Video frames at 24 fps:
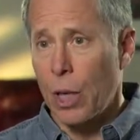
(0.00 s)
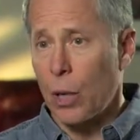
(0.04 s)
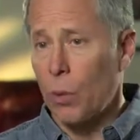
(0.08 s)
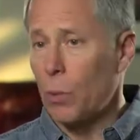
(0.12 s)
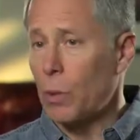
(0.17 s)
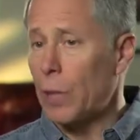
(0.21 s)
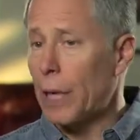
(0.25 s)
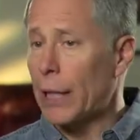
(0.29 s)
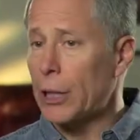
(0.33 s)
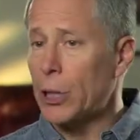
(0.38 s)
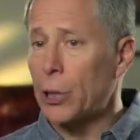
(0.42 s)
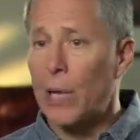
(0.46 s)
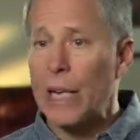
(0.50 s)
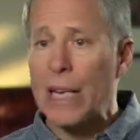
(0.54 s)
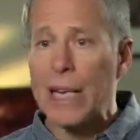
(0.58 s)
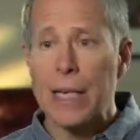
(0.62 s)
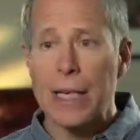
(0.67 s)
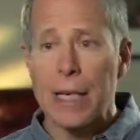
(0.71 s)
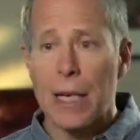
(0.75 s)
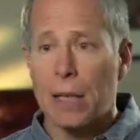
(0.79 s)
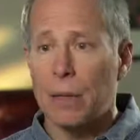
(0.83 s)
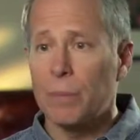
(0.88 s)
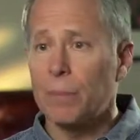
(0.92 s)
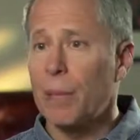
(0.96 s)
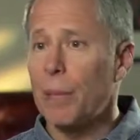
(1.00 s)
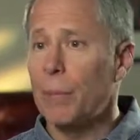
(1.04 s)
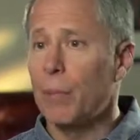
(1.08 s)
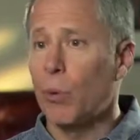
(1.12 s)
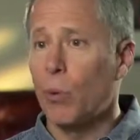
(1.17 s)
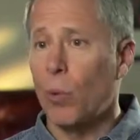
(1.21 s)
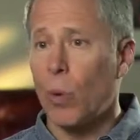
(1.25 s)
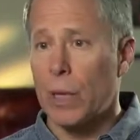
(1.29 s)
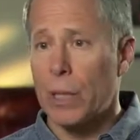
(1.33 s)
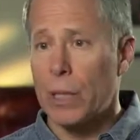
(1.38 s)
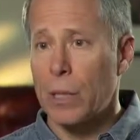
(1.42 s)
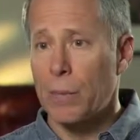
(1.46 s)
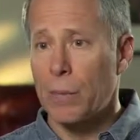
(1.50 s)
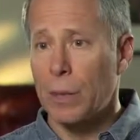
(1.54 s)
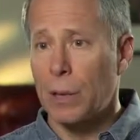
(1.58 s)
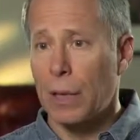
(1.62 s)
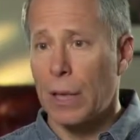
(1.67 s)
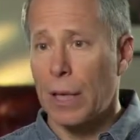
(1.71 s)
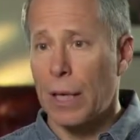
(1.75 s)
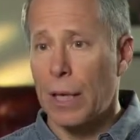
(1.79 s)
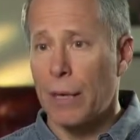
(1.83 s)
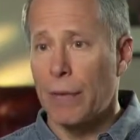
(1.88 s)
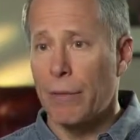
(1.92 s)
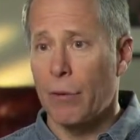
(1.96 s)
We're not trying to tell people what to
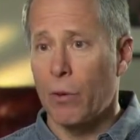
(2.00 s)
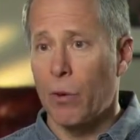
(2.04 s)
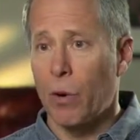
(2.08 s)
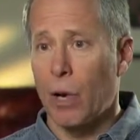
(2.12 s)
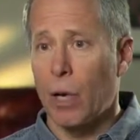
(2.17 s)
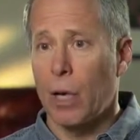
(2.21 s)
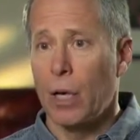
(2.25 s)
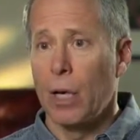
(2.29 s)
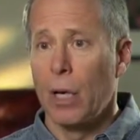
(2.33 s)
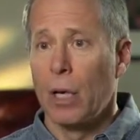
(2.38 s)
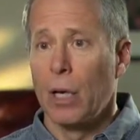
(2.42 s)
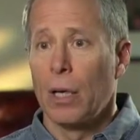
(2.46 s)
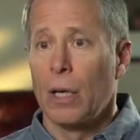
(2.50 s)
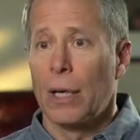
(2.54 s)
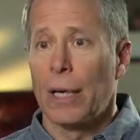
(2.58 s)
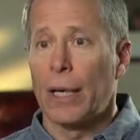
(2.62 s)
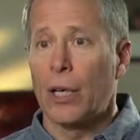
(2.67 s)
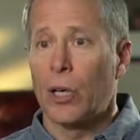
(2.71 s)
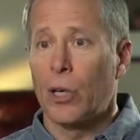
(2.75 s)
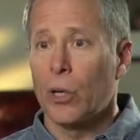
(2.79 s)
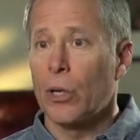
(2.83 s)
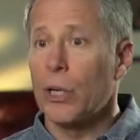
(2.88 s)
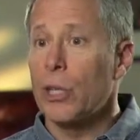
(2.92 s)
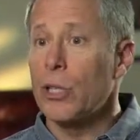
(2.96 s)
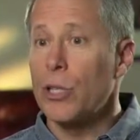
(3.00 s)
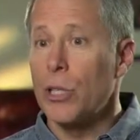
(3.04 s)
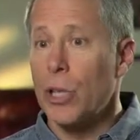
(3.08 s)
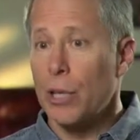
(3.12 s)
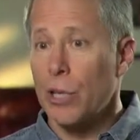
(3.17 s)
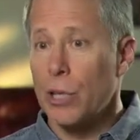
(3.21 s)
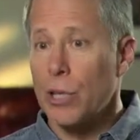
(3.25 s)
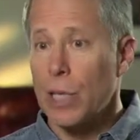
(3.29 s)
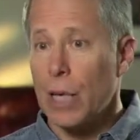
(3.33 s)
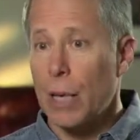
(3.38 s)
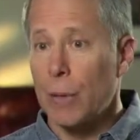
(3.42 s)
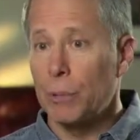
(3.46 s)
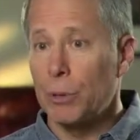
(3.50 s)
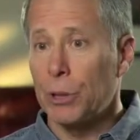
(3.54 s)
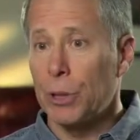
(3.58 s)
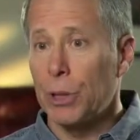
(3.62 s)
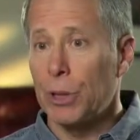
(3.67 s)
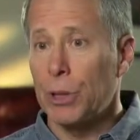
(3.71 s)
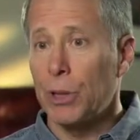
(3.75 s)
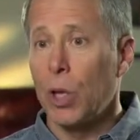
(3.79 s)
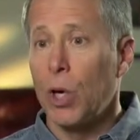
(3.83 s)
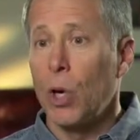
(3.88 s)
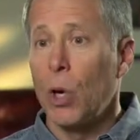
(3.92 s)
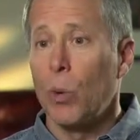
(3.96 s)
believe or encourage their
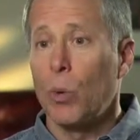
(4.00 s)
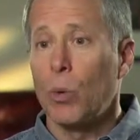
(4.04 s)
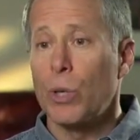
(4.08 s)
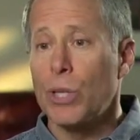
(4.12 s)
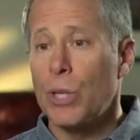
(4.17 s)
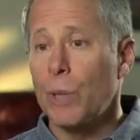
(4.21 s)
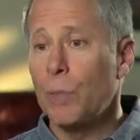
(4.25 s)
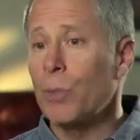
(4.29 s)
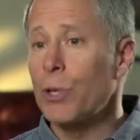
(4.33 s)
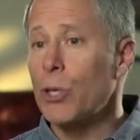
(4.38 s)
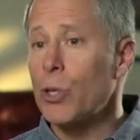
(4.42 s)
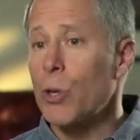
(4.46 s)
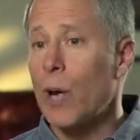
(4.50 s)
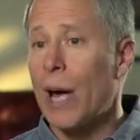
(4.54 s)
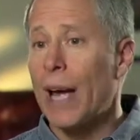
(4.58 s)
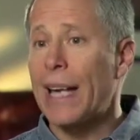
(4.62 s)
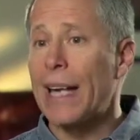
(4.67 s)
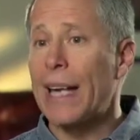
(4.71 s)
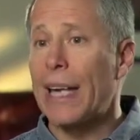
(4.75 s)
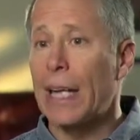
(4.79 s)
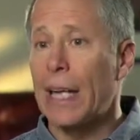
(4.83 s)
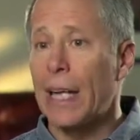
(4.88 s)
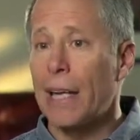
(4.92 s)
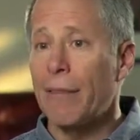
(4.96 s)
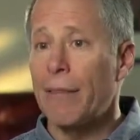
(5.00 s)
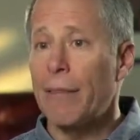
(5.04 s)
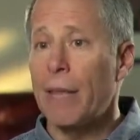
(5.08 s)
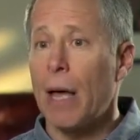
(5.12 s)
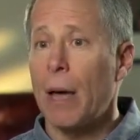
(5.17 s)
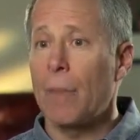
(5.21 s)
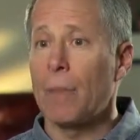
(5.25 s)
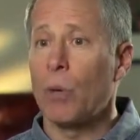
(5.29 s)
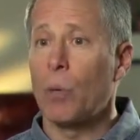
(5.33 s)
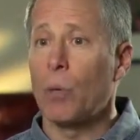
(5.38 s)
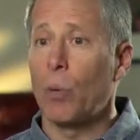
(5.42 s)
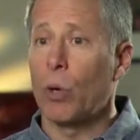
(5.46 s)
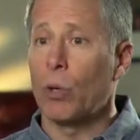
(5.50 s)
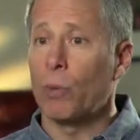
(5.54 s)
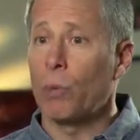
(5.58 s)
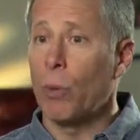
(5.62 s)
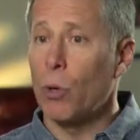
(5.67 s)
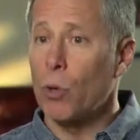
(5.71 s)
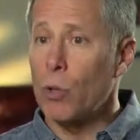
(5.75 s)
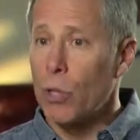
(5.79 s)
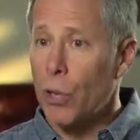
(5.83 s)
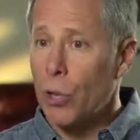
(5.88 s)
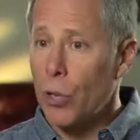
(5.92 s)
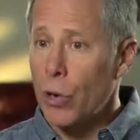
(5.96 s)
assumptions. We're simply trying to give them the
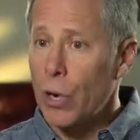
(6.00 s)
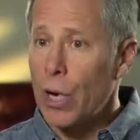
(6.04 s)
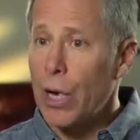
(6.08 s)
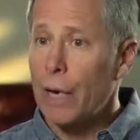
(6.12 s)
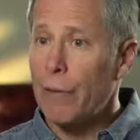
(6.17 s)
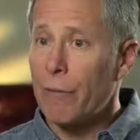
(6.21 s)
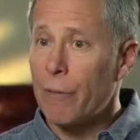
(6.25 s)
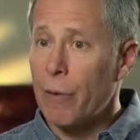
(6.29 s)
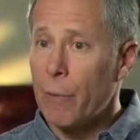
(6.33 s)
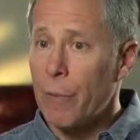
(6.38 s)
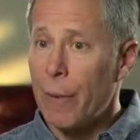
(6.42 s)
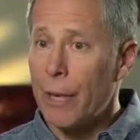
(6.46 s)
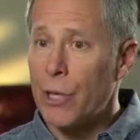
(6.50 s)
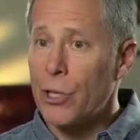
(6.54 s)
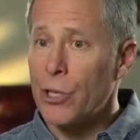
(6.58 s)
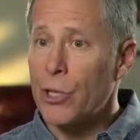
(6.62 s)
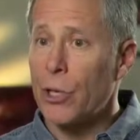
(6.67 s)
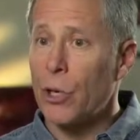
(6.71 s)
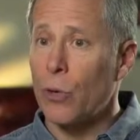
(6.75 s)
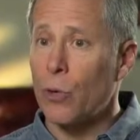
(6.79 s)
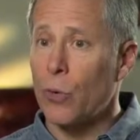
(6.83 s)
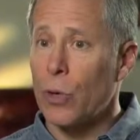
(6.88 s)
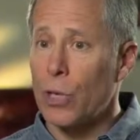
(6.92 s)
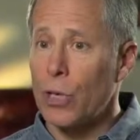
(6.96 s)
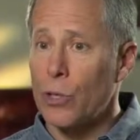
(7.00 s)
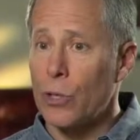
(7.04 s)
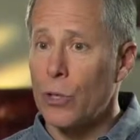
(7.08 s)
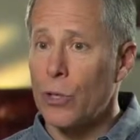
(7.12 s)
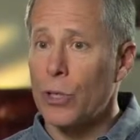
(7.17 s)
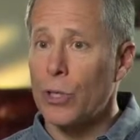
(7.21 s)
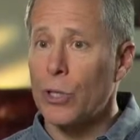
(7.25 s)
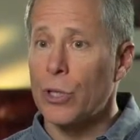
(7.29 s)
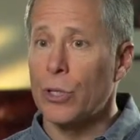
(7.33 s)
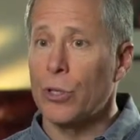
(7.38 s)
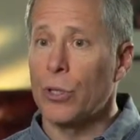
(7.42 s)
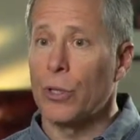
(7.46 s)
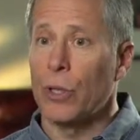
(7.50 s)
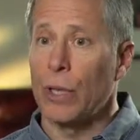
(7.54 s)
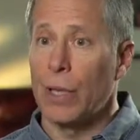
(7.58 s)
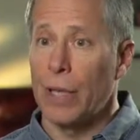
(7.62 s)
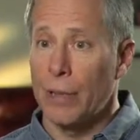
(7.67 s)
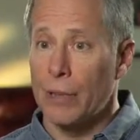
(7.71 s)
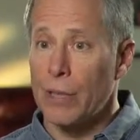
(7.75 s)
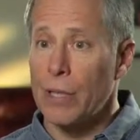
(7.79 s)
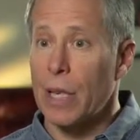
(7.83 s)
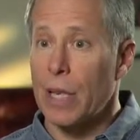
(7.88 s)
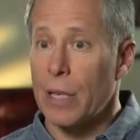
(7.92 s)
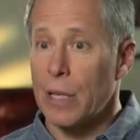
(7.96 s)
most current information that research
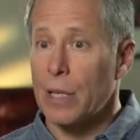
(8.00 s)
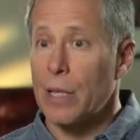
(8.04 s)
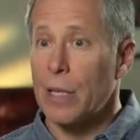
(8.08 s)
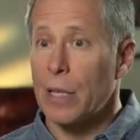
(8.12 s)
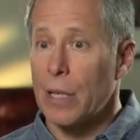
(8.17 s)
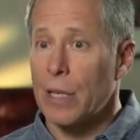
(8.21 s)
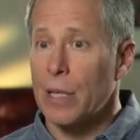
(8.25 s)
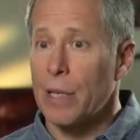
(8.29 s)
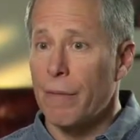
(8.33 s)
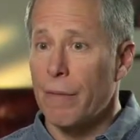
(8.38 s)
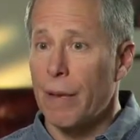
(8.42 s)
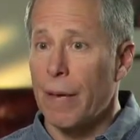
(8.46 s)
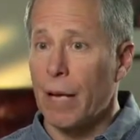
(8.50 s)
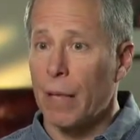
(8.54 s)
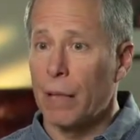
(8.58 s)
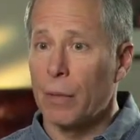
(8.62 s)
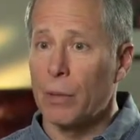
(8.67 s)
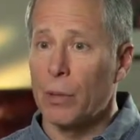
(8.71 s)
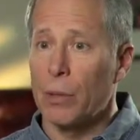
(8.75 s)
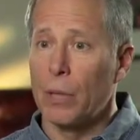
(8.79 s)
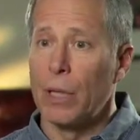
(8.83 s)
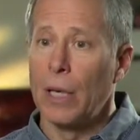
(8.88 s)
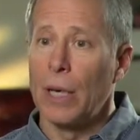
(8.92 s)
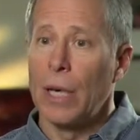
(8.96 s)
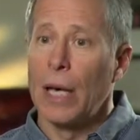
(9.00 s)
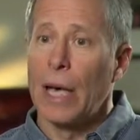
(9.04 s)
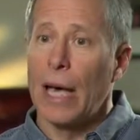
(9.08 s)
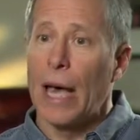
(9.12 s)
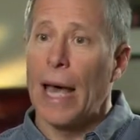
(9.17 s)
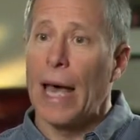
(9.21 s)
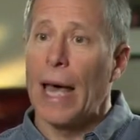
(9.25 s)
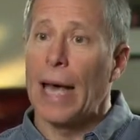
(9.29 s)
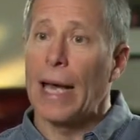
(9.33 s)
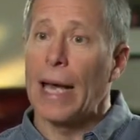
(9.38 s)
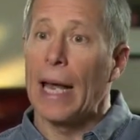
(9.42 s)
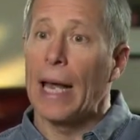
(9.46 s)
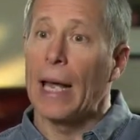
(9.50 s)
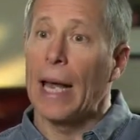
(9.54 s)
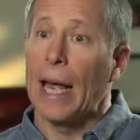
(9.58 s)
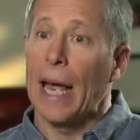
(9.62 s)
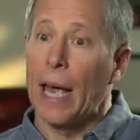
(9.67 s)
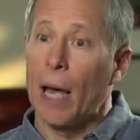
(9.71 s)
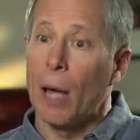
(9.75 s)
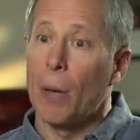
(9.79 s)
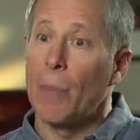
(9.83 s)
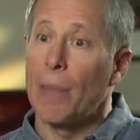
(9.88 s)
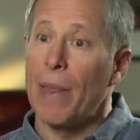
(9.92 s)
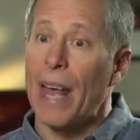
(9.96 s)
gives us is available and
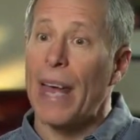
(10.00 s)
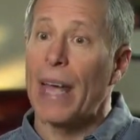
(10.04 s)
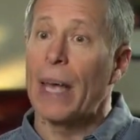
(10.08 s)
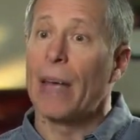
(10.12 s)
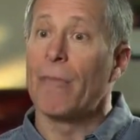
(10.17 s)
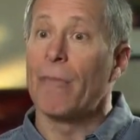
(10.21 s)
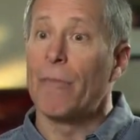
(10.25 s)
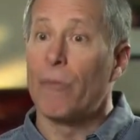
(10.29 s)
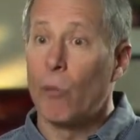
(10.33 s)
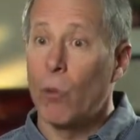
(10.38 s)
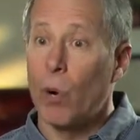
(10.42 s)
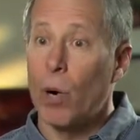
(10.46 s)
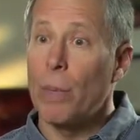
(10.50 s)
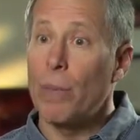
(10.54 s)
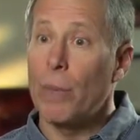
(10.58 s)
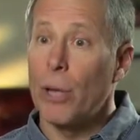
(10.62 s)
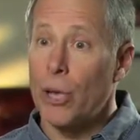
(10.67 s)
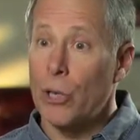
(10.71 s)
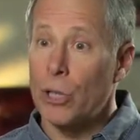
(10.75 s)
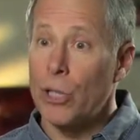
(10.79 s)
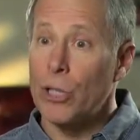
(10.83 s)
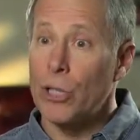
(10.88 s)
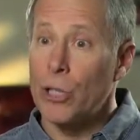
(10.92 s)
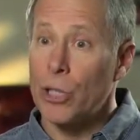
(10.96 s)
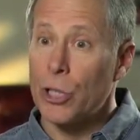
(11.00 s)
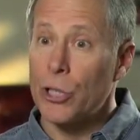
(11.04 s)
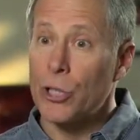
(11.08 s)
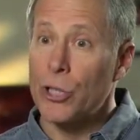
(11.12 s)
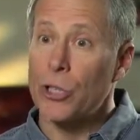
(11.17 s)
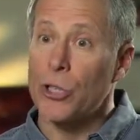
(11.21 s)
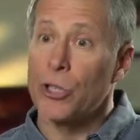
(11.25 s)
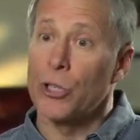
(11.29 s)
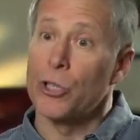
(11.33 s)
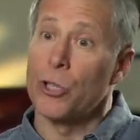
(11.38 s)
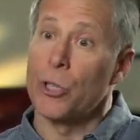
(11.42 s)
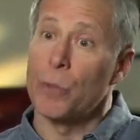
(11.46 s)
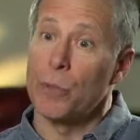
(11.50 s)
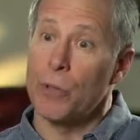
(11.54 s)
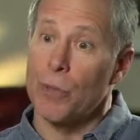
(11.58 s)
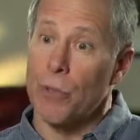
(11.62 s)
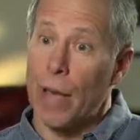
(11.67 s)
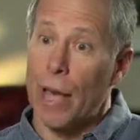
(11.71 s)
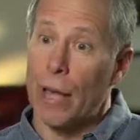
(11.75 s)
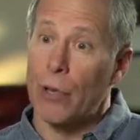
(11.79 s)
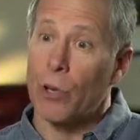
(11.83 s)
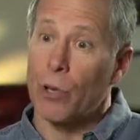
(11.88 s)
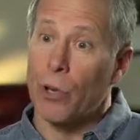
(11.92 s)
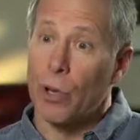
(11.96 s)
help that inform their decisions in terms of
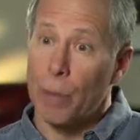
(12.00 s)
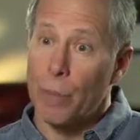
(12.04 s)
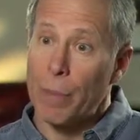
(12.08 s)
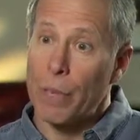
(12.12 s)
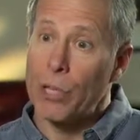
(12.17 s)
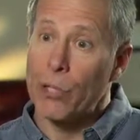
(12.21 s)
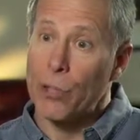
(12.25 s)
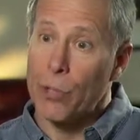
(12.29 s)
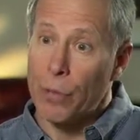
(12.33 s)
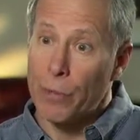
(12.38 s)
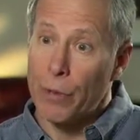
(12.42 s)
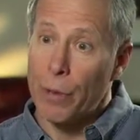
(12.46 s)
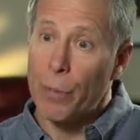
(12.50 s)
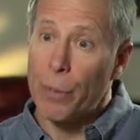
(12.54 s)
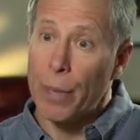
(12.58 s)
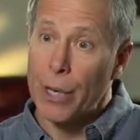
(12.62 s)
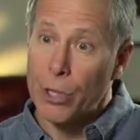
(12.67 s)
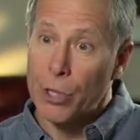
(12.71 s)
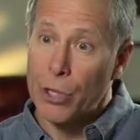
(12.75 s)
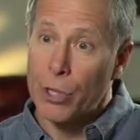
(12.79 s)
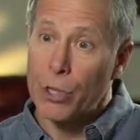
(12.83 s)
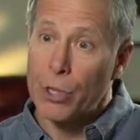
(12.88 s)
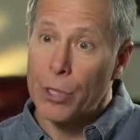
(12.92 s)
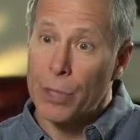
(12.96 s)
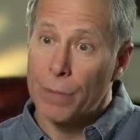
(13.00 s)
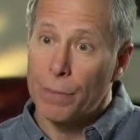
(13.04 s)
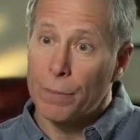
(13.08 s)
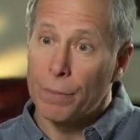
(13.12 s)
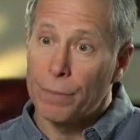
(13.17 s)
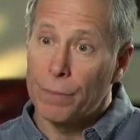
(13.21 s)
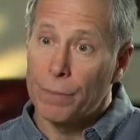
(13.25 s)
how they're going to best serve their patients.